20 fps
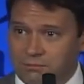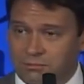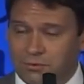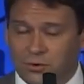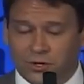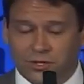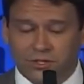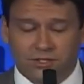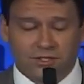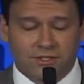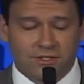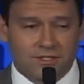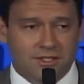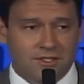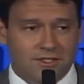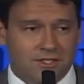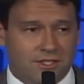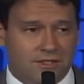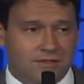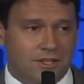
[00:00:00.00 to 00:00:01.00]
Portland
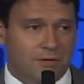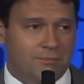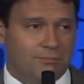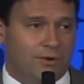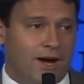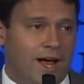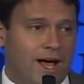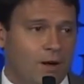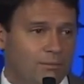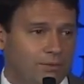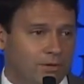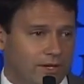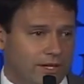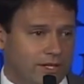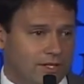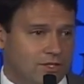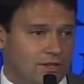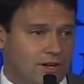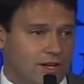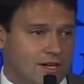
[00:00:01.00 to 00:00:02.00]
is in a very proud
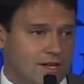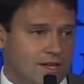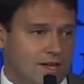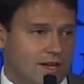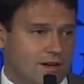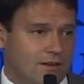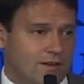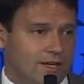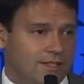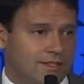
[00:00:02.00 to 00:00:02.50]
place right now,